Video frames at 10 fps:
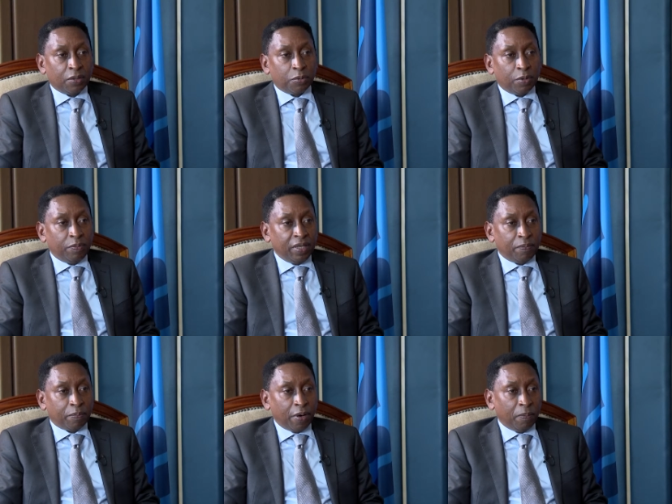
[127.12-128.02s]
it would
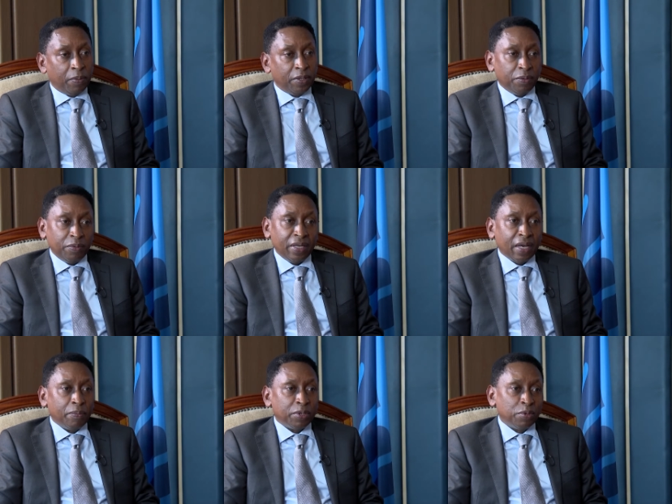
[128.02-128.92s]
be probably
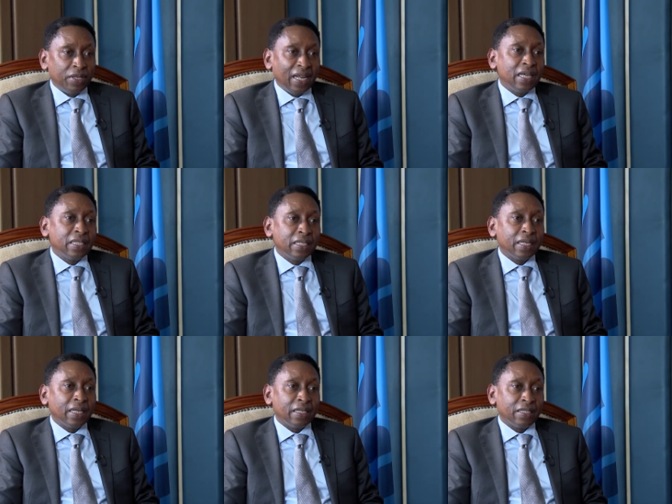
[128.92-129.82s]
we are between
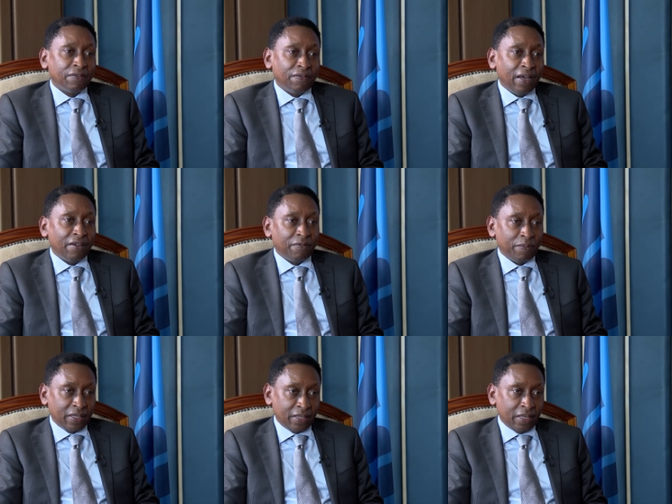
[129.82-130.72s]
90 and
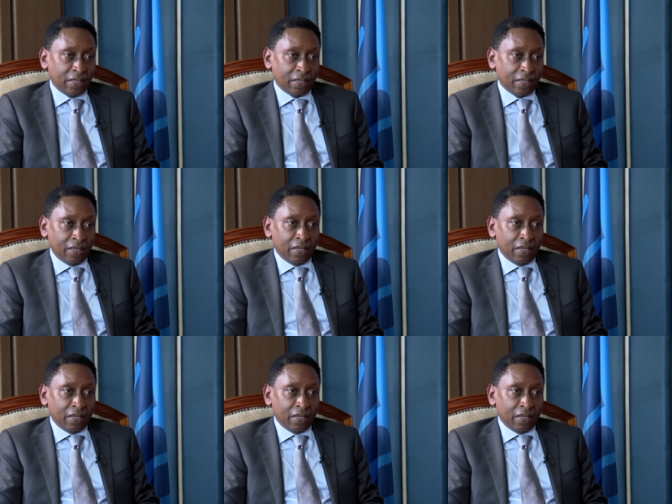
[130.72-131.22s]
95%.